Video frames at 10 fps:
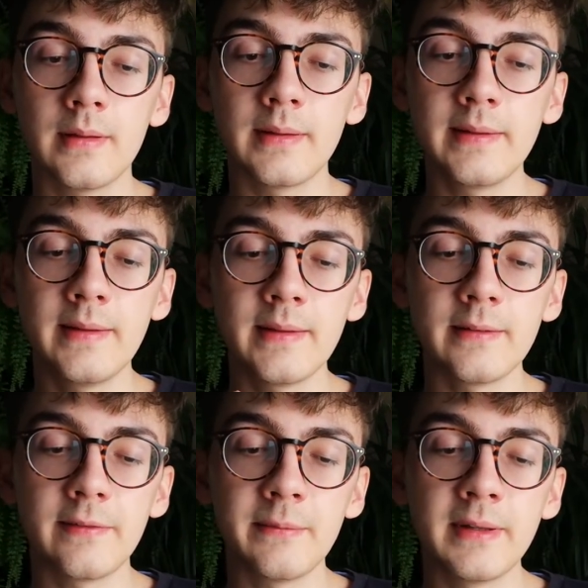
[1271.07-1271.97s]
This is
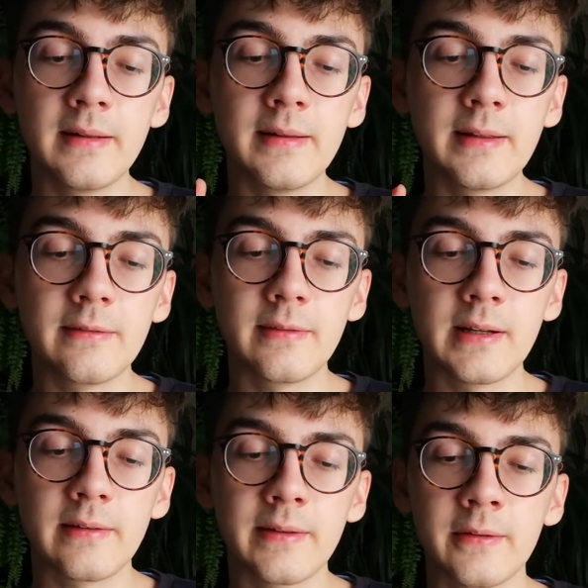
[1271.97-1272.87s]
a feminine leaning
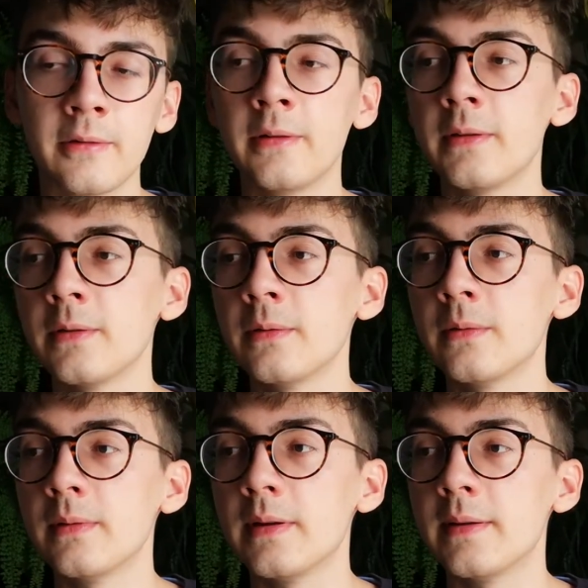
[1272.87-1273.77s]
fragrance
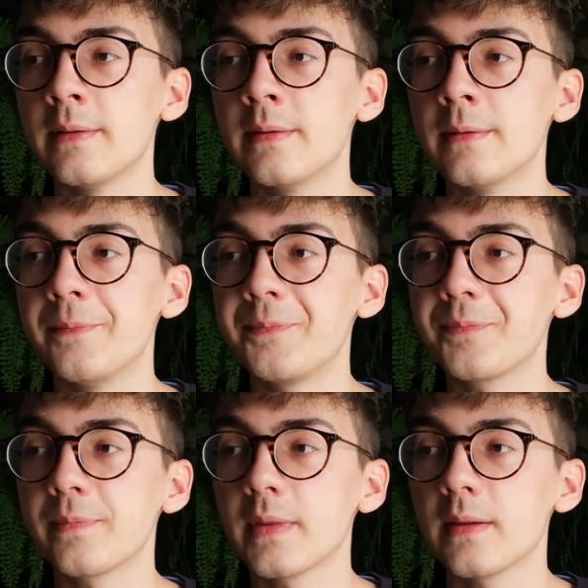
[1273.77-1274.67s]
also.
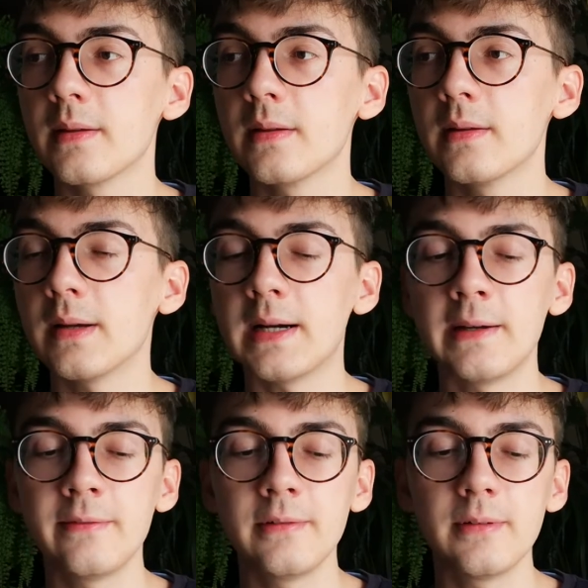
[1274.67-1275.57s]

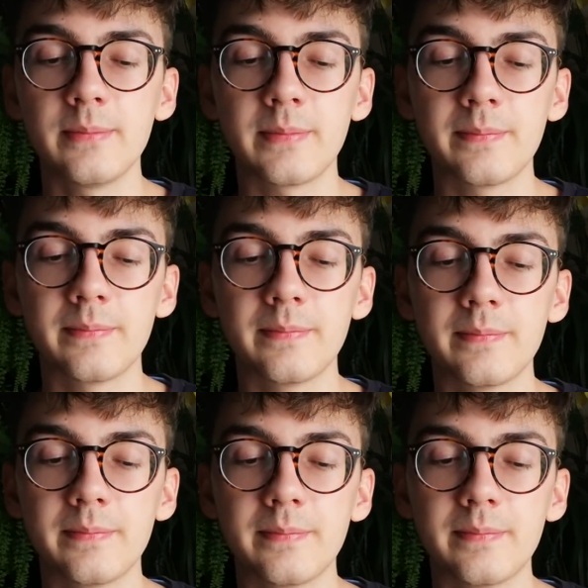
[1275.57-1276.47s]
I will
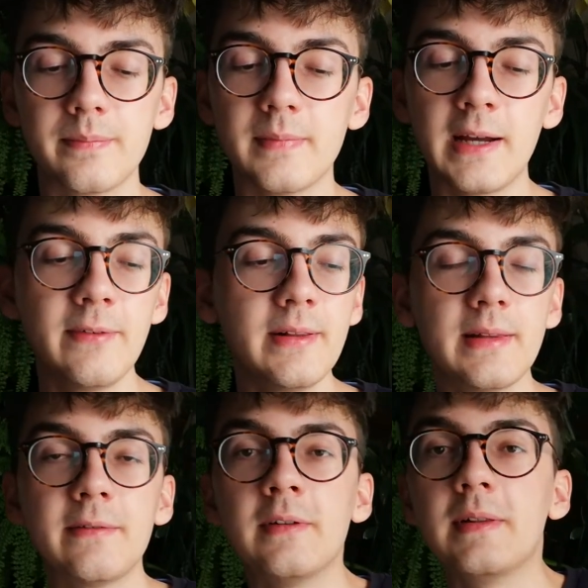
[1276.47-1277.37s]

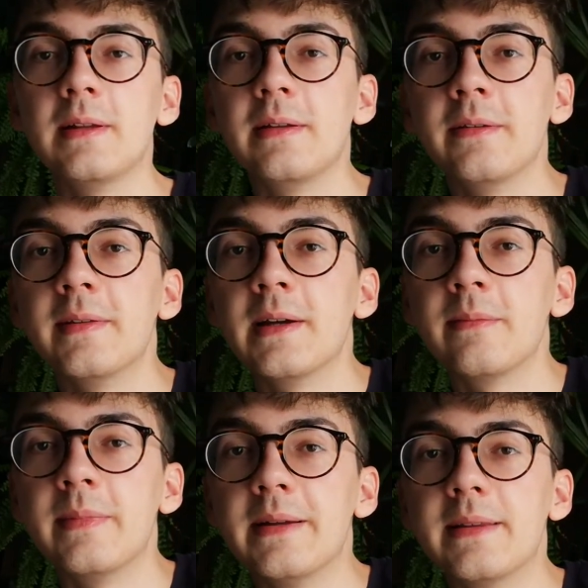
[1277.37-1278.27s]
definitely use
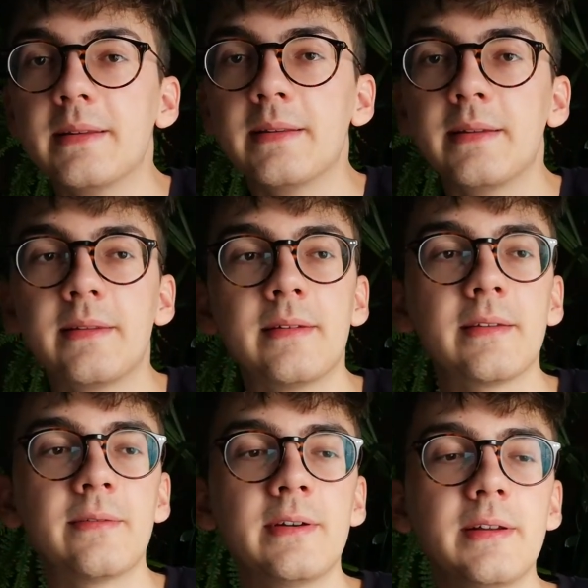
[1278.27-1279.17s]
that, but it's
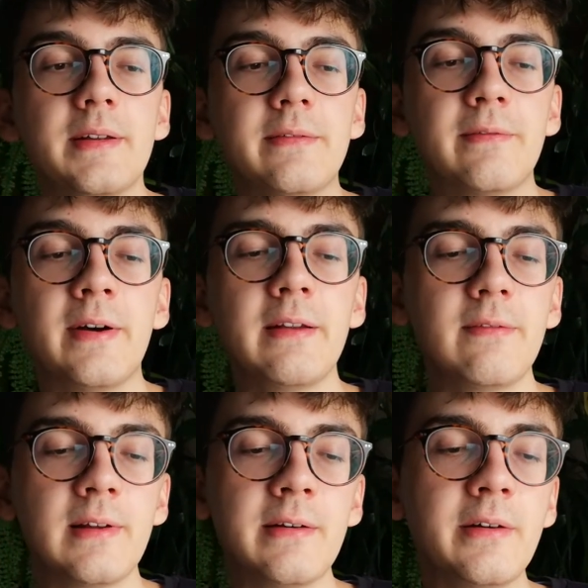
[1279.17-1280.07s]
just very white
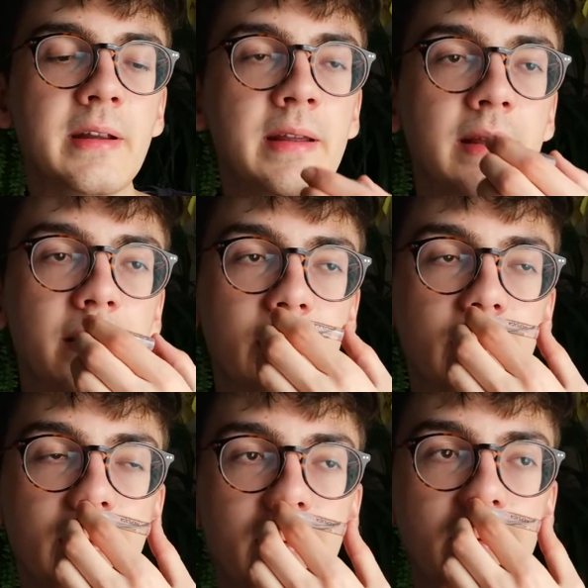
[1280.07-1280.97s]
flowery,
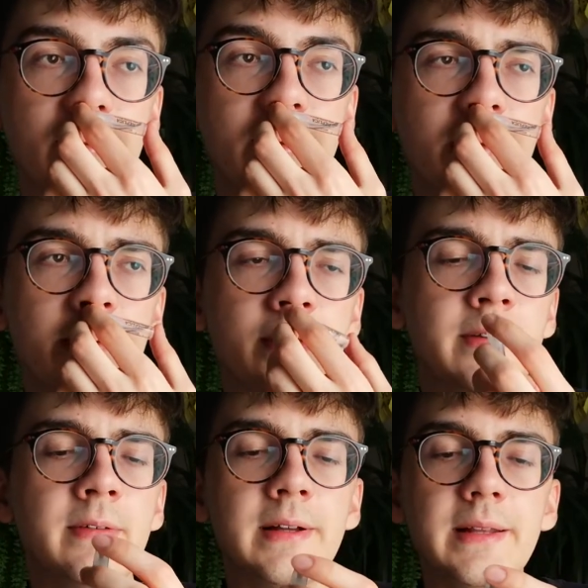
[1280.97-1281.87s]
lily of
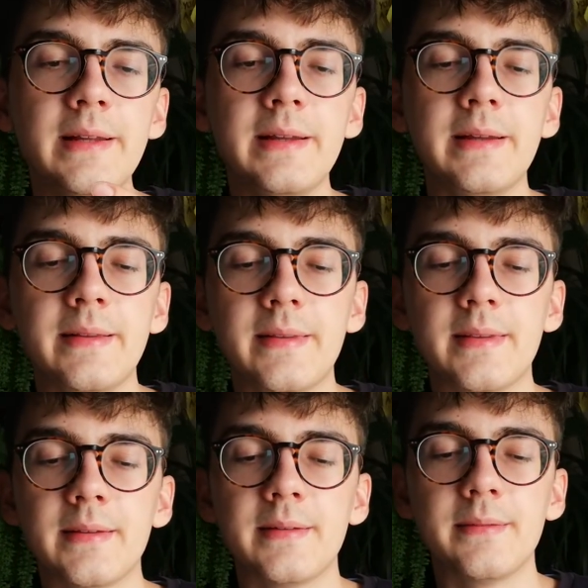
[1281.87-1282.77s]
the valley.
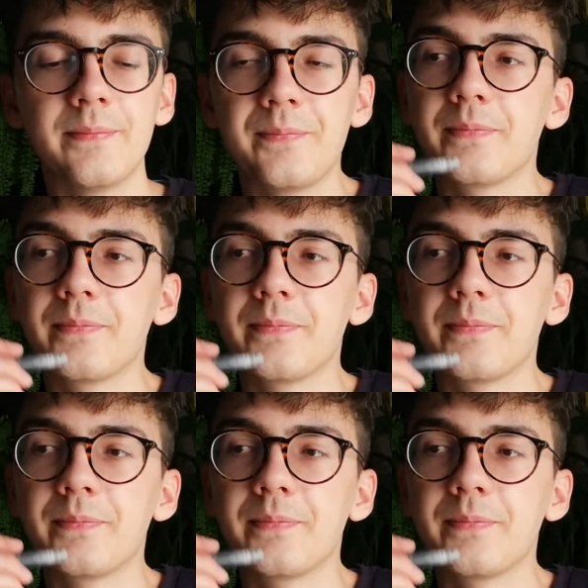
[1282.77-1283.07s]
It's a